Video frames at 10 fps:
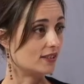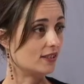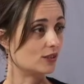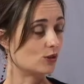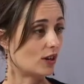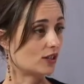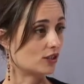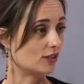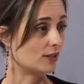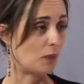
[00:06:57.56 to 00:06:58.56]
in the
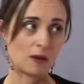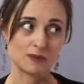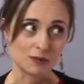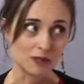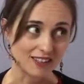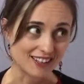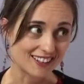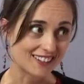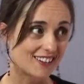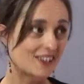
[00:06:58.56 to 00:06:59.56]
direction perhaps that we think.